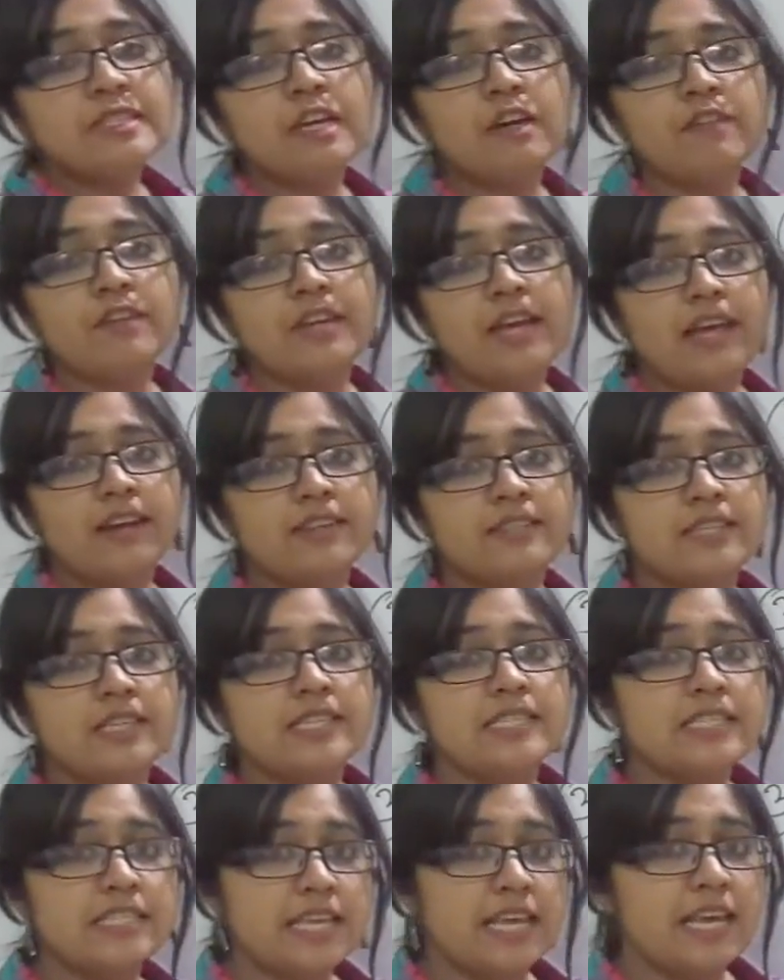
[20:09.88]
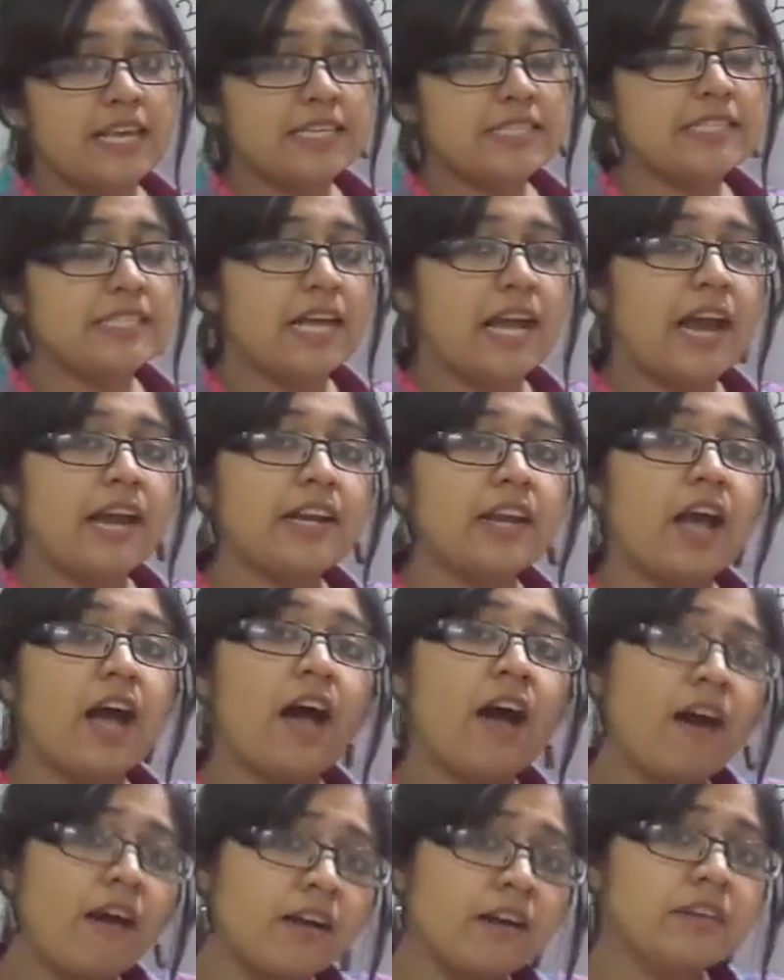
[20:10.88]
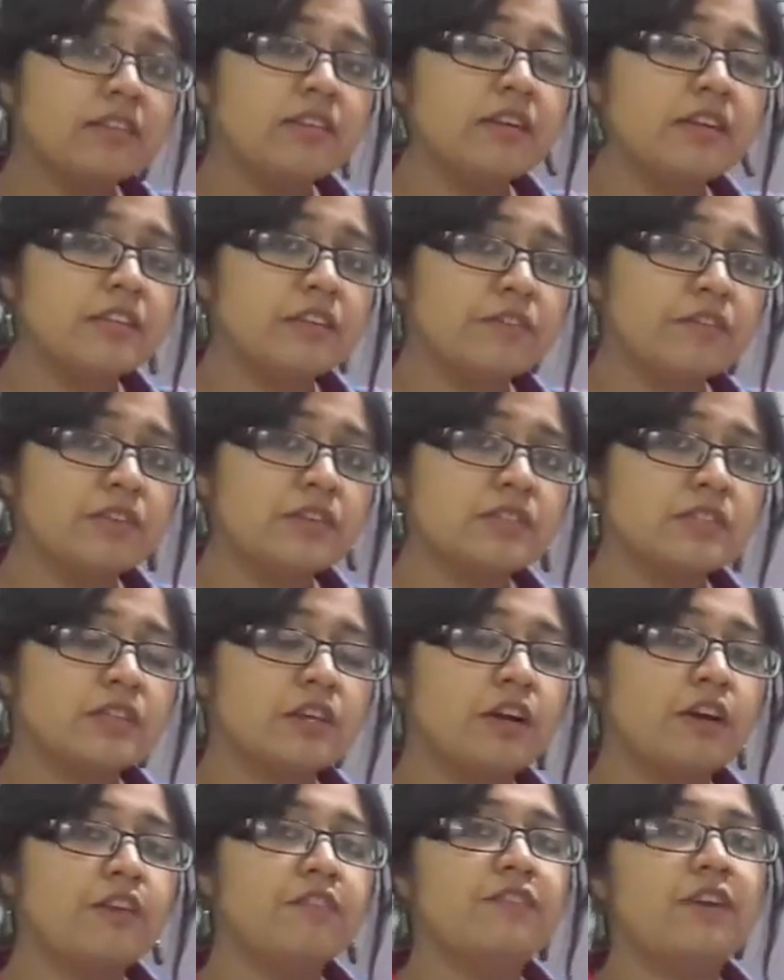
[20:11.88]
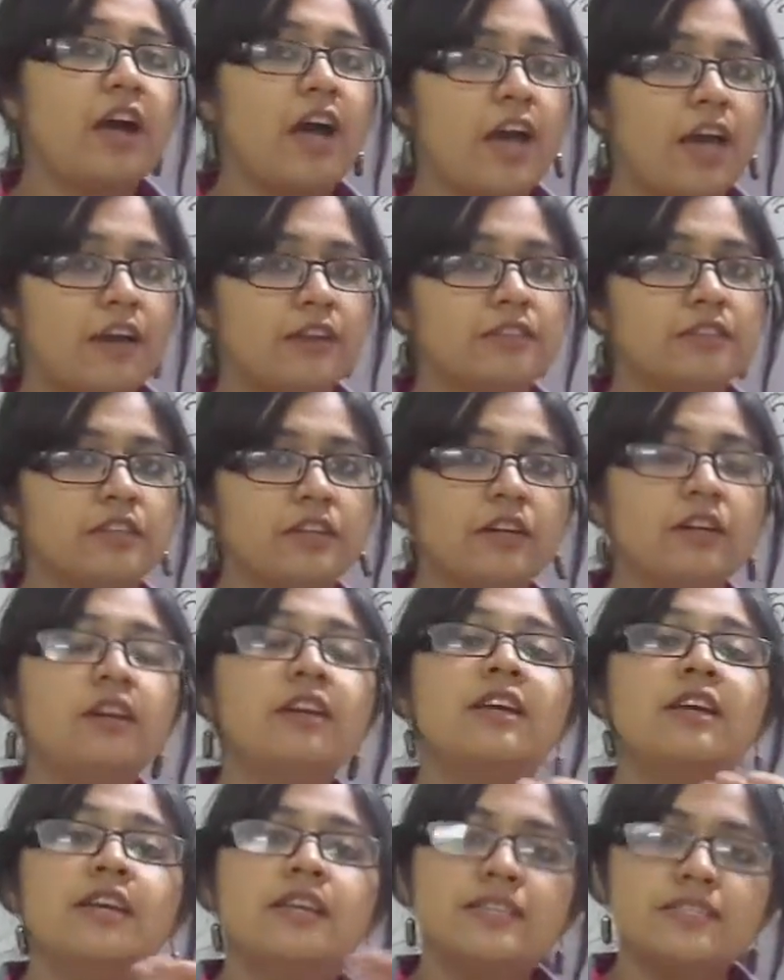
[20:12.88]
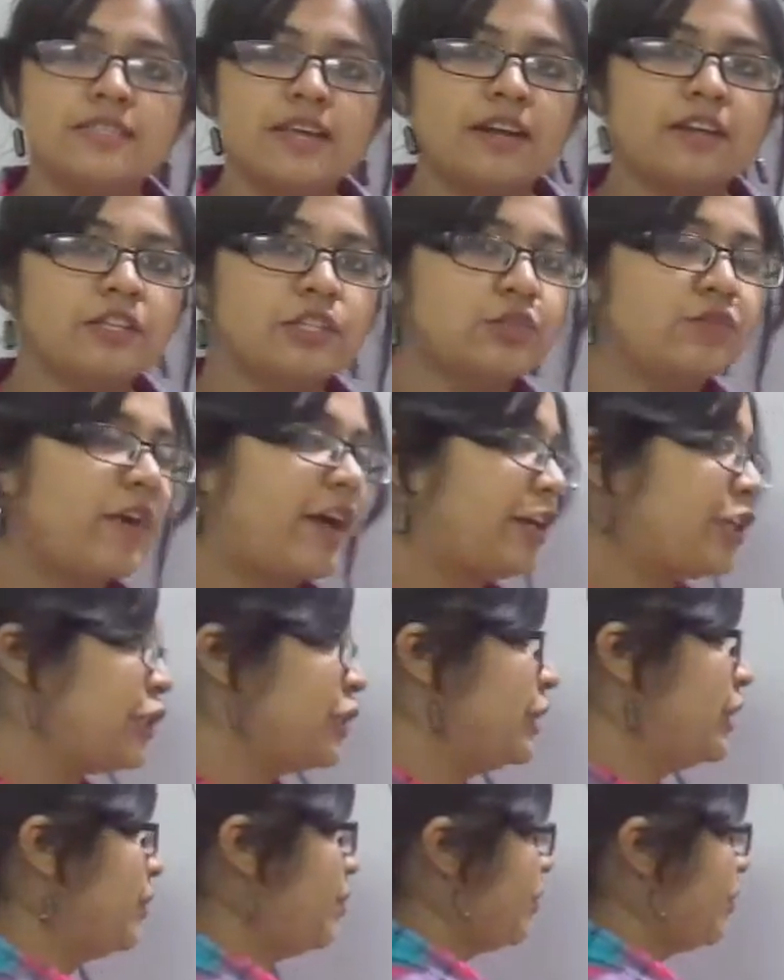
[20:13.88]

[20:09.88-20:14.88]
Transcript: curve analysis says that higher the indifference curve, higher the satisfaction.